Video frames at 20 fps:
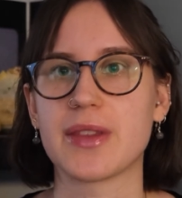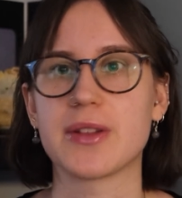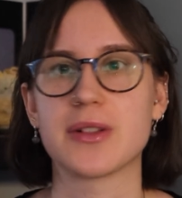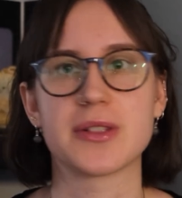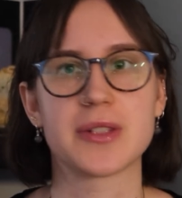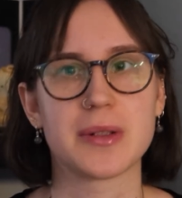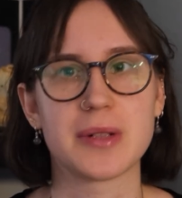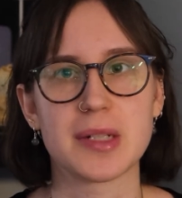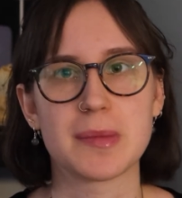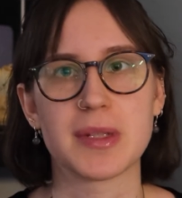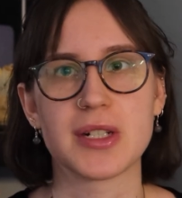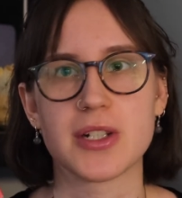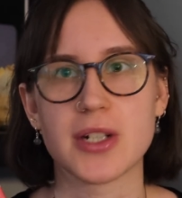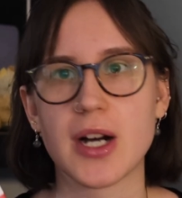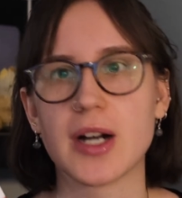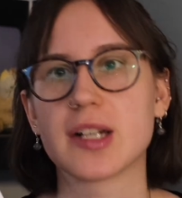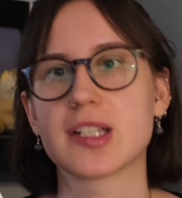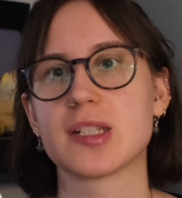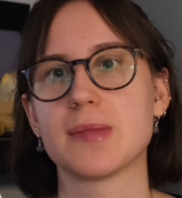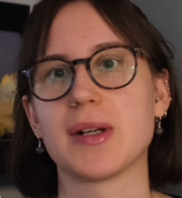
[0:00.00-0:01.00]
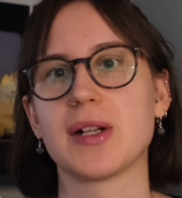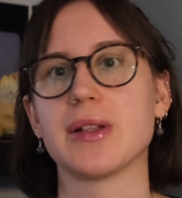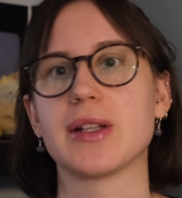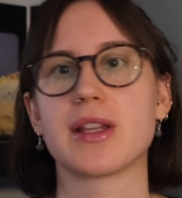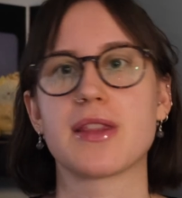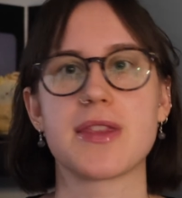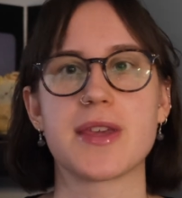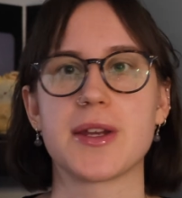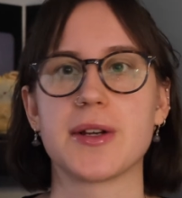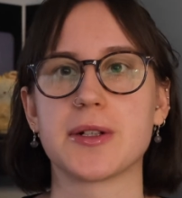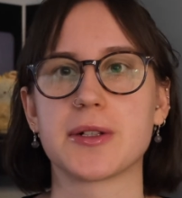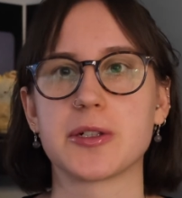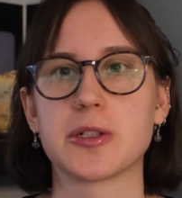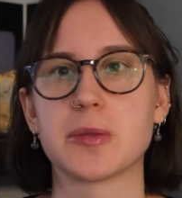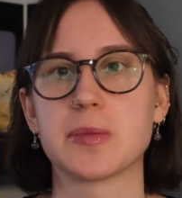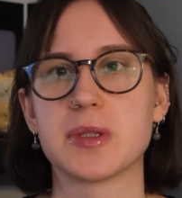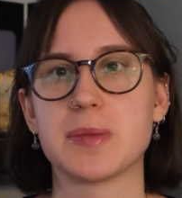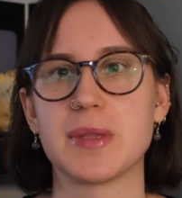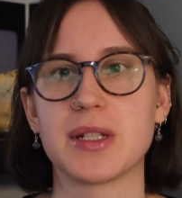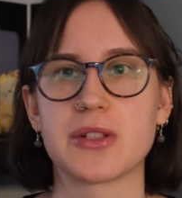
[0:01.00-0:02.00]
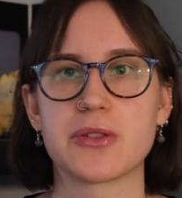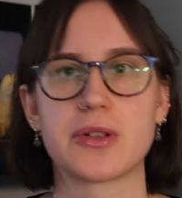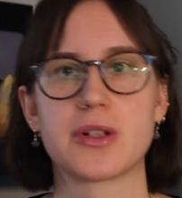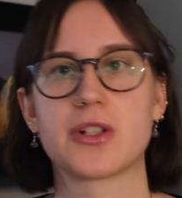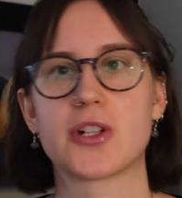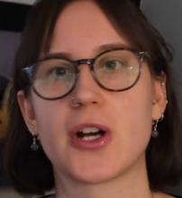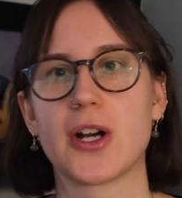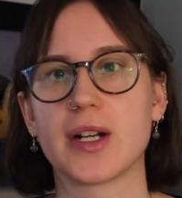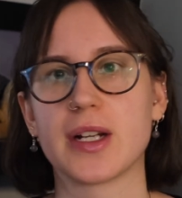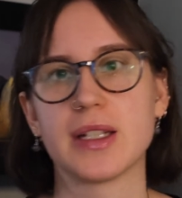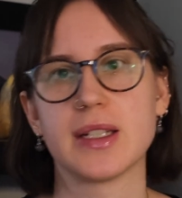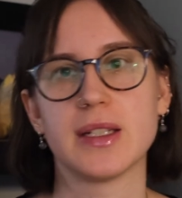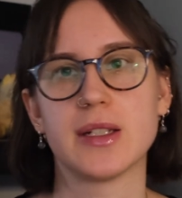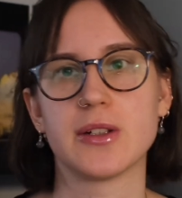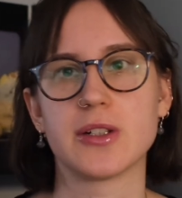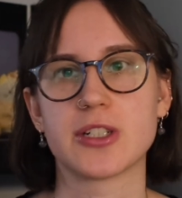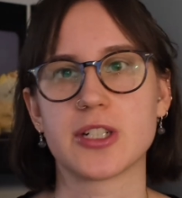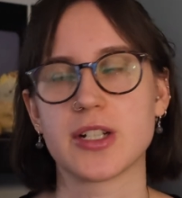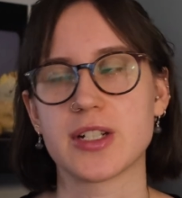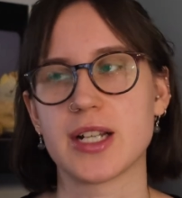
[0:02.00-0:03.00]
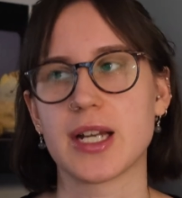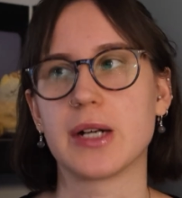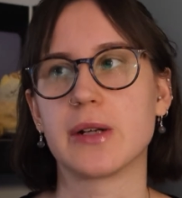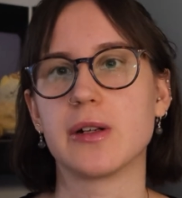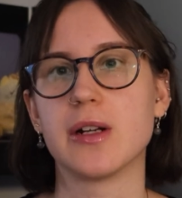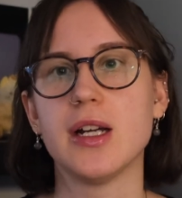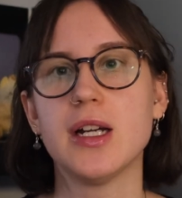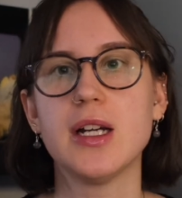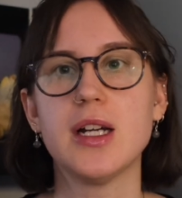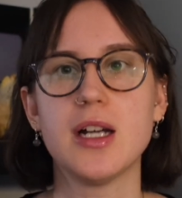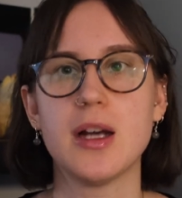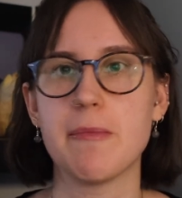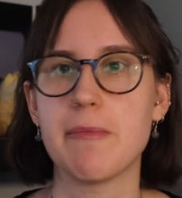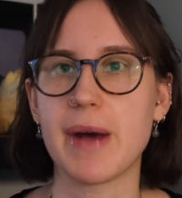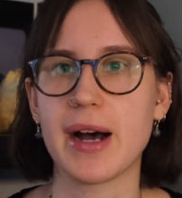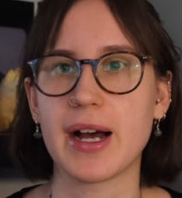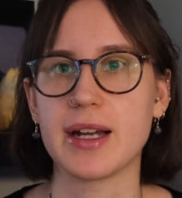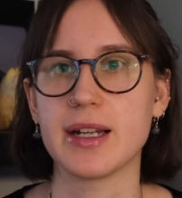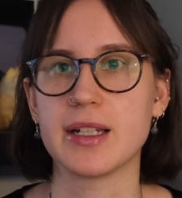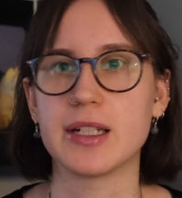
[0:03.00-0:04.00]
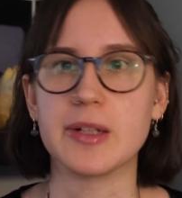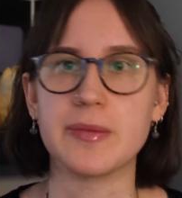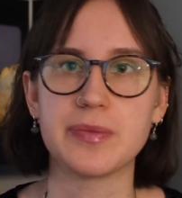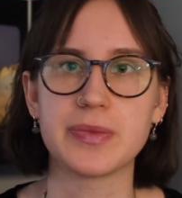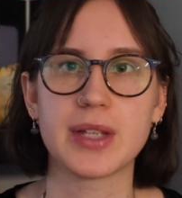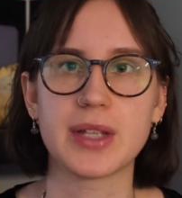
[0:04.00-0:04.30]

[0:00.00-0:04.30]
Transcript: There's already been talks about like theater groups being sort of targeted or shut down by